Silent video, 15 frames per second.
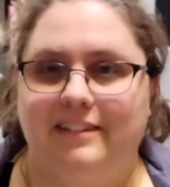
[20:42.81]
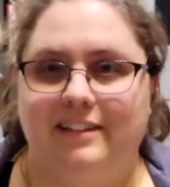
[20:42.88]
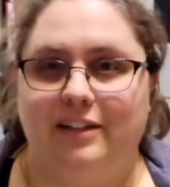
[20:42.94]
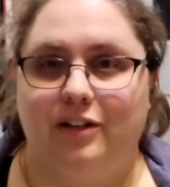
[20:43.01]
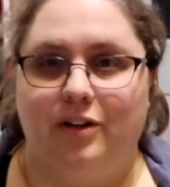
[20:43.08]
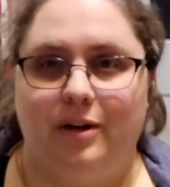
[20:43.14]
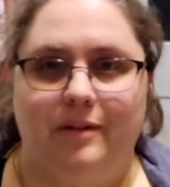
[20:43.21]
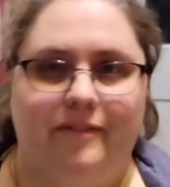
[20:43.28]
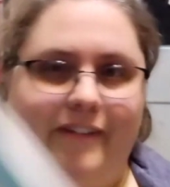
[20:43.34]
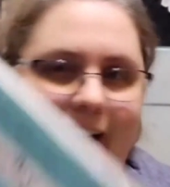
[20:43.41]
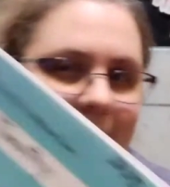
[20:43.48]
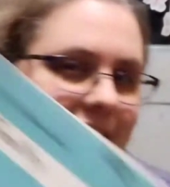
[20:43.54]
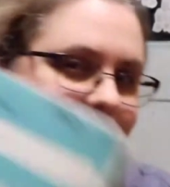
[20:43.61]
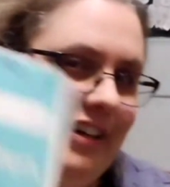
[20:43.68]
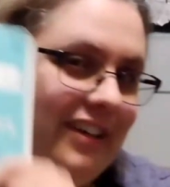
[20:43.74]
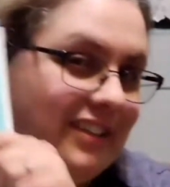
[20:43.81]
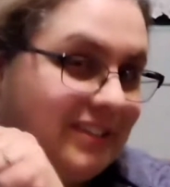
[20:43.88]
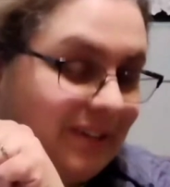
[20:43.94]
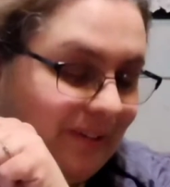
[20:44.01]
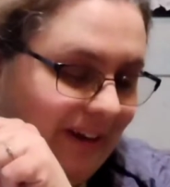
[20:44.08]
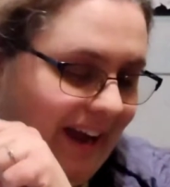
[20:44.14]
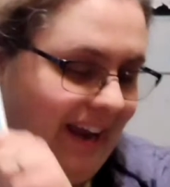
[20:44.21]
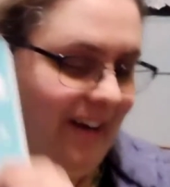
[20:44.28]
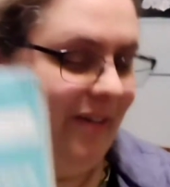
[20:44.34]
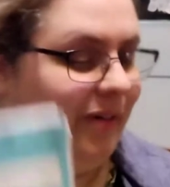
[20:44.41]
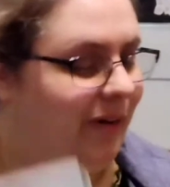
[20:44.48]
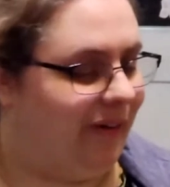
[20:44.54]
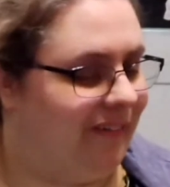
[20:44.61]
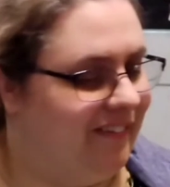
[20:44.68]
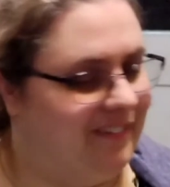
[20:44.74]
the creep factor, so I don't know.